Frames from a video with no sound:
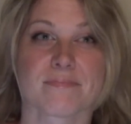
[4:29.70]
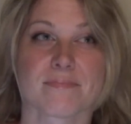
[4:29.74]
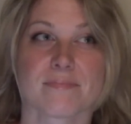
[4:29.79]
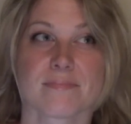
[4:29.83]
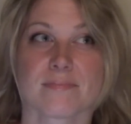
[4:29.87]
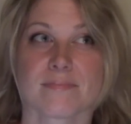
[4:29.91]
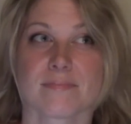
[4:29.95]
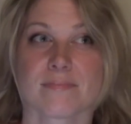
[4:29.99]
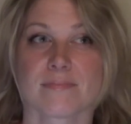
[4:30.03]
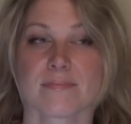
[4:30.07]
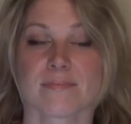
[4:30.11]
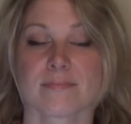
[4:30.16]

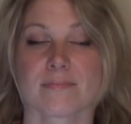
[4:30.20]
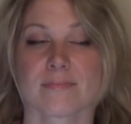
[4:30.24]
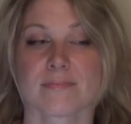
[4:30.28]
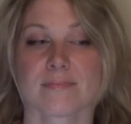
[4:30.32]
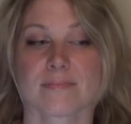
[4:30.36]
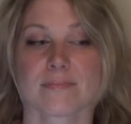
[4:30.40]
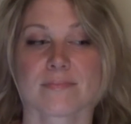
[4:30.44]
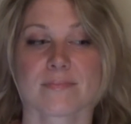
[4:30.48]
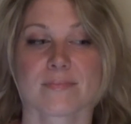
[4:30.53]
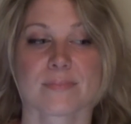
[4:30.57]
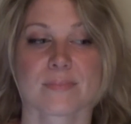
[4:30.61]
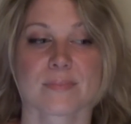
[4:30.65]

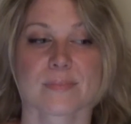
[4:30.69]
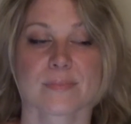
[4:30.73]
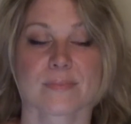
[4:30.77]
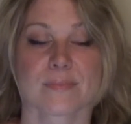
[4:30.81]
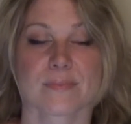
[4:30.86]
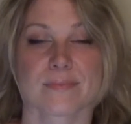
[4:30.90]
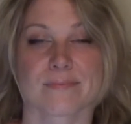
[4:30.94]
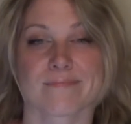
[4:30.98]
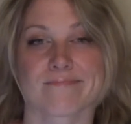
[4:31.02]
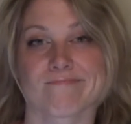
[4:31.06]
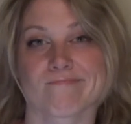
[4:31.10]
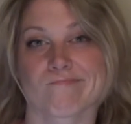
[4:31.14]

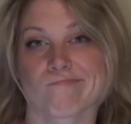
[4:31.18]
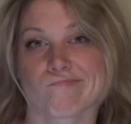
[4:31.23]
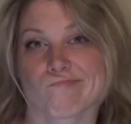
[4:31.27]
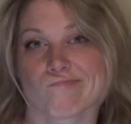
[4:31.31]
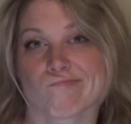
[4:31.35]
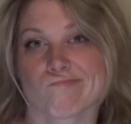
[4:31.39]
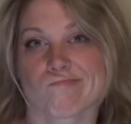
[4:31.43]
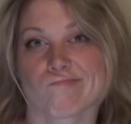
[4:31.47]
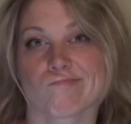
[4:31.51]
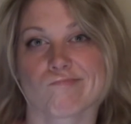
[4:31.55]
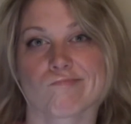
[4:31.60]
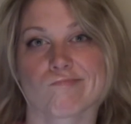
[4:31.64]

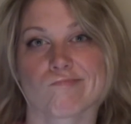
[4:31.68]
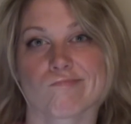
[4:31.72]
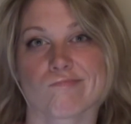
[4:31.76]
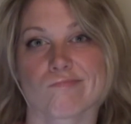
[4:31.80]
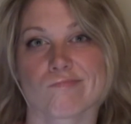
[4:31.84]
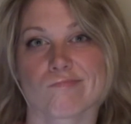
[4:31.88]
Nobody speaks.